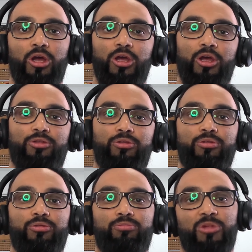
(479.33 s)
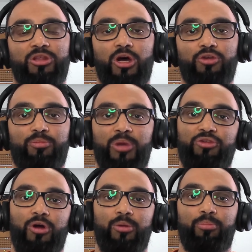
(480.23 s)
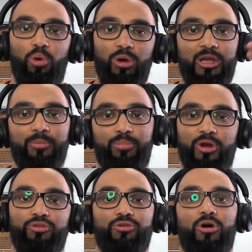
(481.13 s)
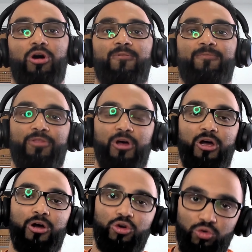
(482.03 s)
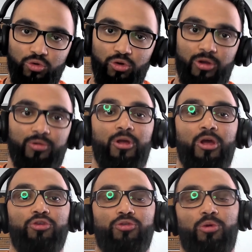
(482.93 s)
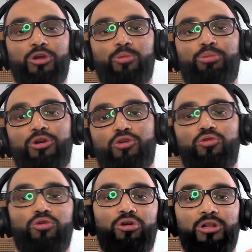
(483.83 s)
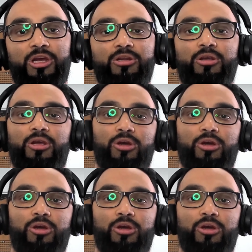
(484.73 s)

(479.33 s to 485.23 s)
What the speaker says: it does it based on boiling points of the crude oil. So when you put crude oil in, it